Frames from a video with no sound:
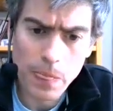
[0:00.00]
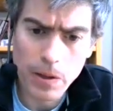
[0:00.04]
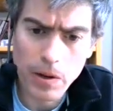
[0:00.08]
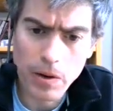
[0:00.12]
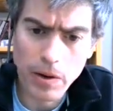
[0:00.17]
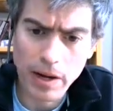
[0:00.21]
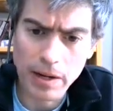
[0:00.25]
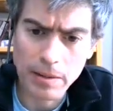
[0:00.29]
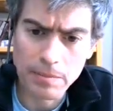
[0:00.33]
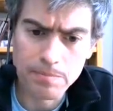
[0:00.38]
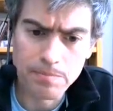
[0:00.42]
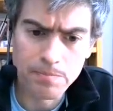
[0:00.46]

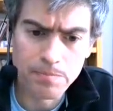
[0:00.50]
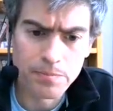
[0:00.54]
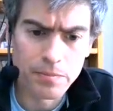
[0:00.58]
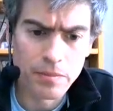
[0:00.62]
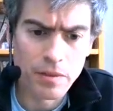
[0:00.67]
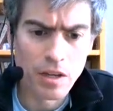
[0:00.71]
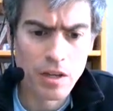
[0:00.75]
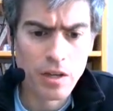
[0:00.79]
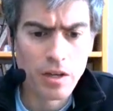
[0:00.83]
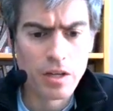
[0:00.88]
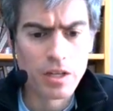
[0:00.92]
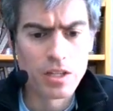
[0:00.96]
Okay,
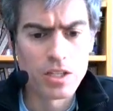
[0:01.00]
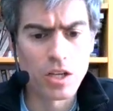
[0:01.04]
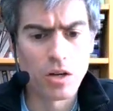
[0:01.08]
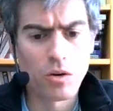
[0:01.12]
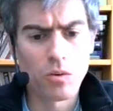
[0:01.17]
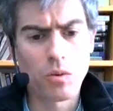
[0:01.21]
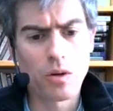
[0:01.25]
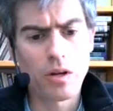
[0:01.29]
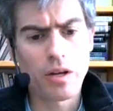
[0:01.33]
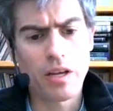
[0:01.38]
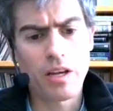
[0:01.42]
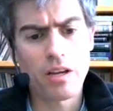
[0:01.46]

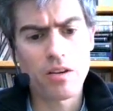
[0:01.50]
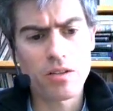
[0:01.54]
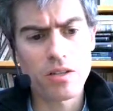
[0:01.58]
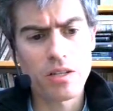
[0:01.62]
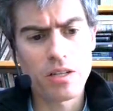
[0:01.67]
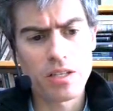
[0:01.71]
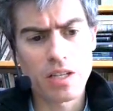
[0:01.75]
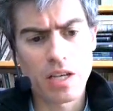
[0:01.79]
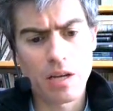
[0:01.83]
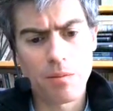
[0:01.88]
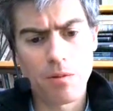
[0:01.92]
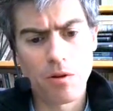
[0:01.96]
so here's an
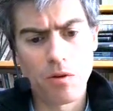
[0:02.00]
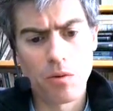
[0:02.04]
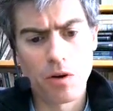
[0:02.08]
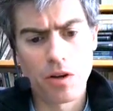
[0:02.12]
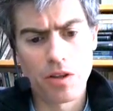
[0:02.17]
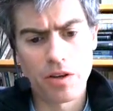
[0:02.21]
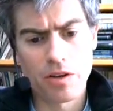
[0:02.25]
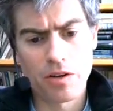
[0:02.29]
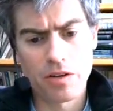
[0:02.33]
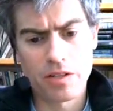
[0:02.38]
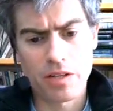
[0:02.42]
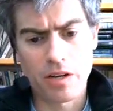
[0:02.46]
example where
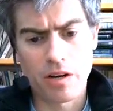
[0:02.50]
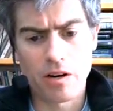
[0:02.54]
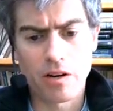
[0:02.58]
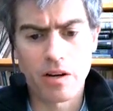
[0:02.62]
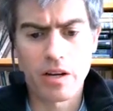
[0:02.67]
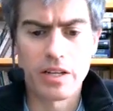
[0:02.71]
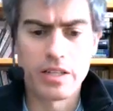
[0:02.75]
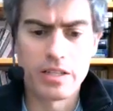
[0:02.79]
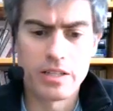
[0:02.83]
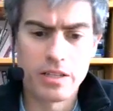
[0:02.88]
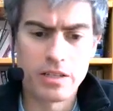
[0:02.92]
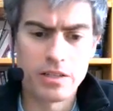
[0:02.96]
there are
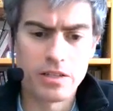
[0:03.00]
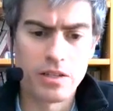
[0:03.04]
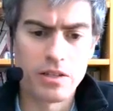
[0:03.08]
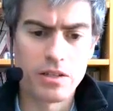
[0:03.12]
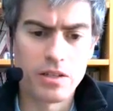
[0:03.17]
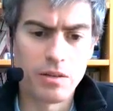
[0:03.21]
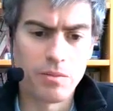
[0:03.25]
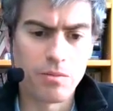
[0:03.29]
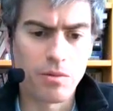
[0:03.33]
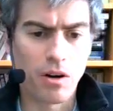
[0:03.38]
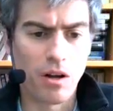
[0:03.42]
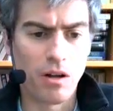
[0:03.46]

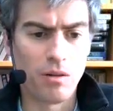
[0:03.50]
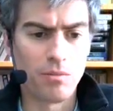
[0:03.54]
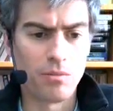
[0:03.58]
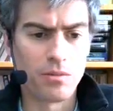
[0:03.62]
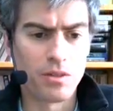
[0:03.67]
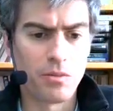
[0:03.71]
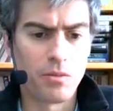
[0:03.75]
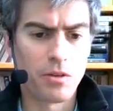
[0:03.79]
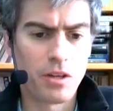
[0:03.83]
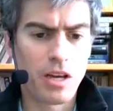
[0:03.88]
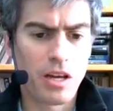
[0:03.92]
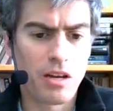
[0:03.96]
consistency problems,
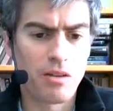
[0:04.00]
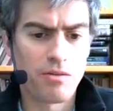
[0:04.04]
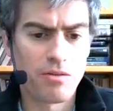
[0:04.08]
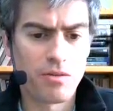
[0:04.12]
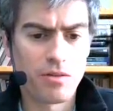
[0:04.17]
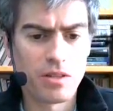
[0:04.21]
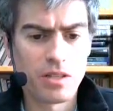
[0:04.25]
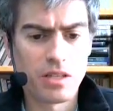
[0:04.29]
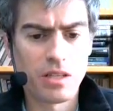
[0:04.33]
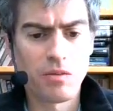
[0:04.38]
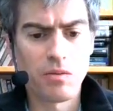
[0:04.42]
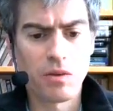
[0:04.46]
and we'll kind of
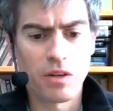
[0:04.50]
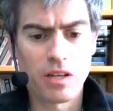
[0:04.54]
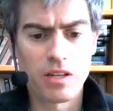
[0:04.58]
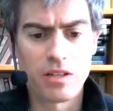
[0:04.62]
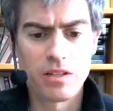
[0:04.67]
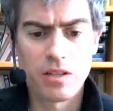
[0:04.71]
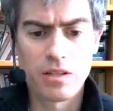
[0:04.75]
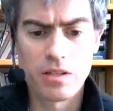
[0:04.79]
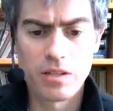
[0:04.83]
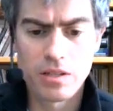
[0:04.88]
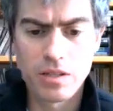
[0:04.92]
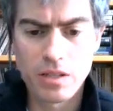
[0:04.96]
see what
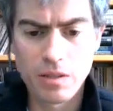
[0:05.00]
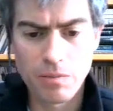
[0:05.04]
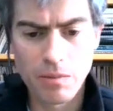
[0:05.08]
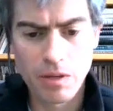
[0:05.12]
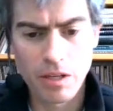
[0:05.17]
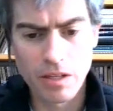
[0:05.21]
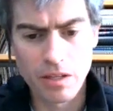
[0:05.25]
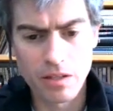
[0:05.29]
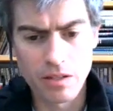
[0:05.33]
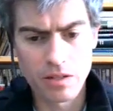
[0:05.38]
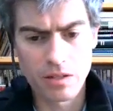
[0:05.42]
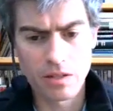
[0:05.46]
consistency
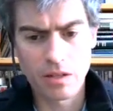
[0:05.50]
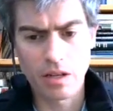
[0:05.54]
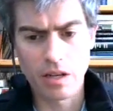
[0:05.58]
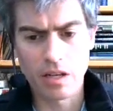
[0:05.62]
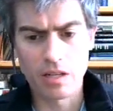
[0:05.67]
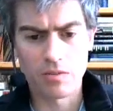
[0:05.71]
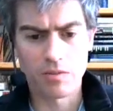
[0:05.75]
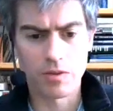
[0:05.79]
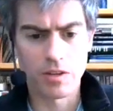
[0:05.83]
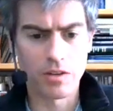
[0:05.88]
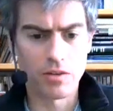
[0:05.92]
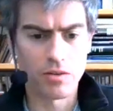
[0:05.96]
means
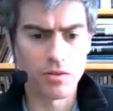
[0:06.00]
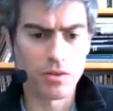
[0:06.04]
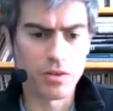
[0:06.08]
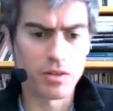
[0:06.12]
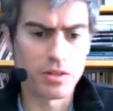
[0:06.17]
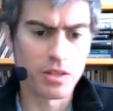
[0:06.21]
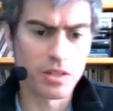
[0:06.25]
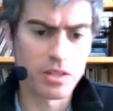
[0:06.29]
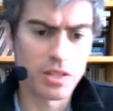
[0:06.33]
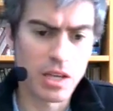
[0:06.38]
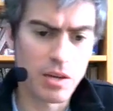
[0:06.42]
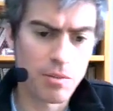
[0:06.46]
as we go through
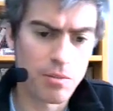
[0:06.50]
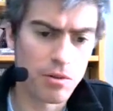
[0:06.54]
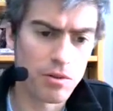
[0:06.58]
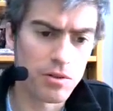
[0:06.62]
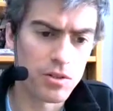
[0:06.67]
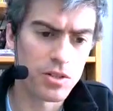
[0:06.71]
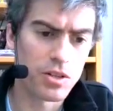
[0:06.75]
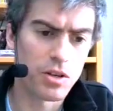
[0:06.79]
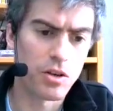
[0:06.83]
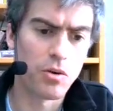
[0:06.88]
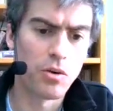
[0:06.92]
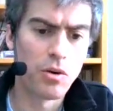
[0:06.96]
this example.
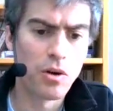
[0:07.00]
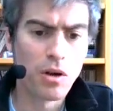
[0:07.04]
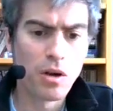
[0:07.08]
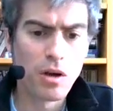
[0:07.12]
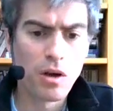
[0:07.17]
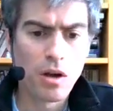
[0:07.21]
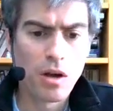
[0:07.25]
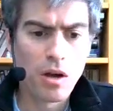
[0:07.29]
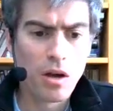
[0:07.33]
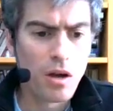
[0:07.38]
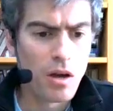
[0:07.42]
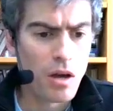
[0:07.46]
So
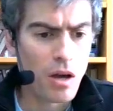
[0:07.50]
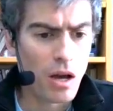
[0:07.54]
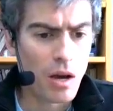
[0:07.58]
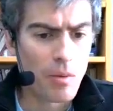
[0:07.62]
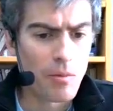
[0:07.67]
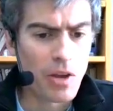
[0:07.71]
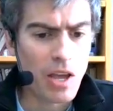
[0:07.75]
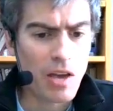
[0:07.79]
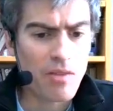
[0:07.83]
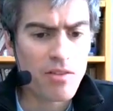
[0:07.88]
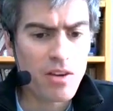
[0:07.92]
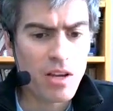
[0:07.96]

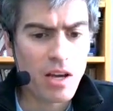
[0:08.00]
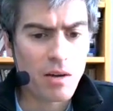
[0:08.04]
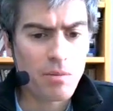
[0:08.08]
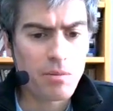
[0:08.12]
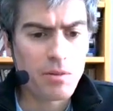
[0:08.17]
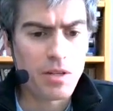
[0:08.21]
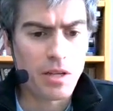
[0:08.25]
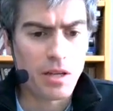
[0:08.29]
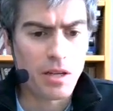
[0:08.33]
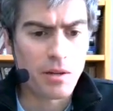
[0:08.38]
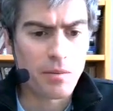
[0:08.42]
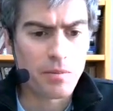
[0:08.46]
we have an
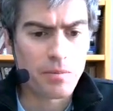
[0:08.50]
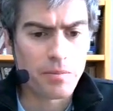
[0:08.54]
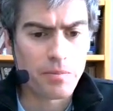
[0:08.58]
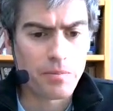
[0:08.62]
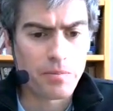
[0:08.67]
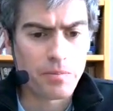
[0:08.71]
update.